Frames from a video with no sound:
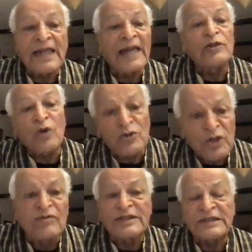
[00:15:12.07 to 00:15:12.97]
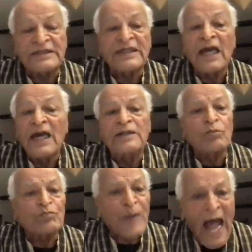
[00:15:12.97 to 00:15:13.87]
and your university is a
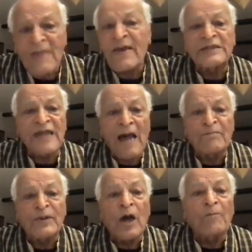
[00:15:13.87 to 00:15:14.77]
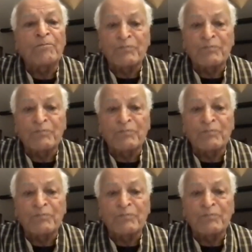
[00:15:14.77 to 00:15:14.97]
prime example of